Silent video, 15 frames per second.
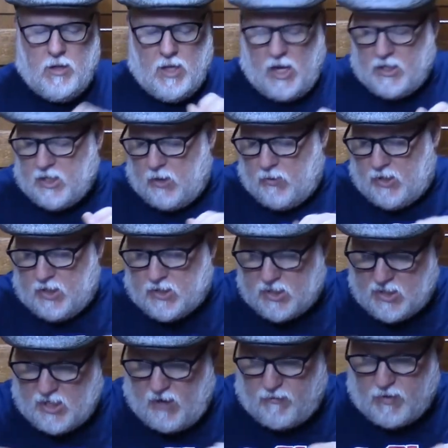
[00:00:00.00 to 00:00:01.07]
I'll tell you what, let's
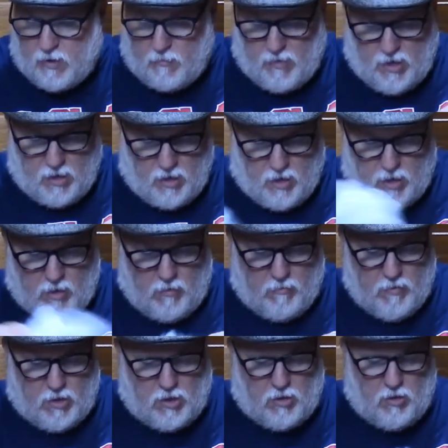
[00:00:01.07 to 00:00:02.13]
stuff some
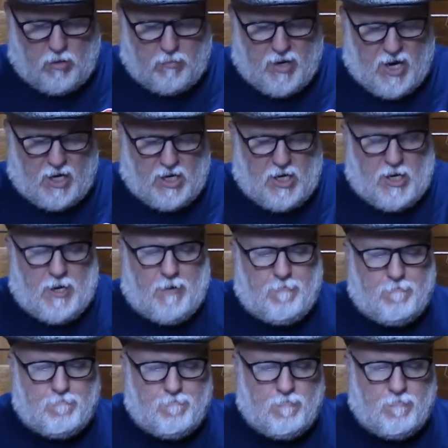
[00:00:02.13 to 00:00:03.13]
material back in.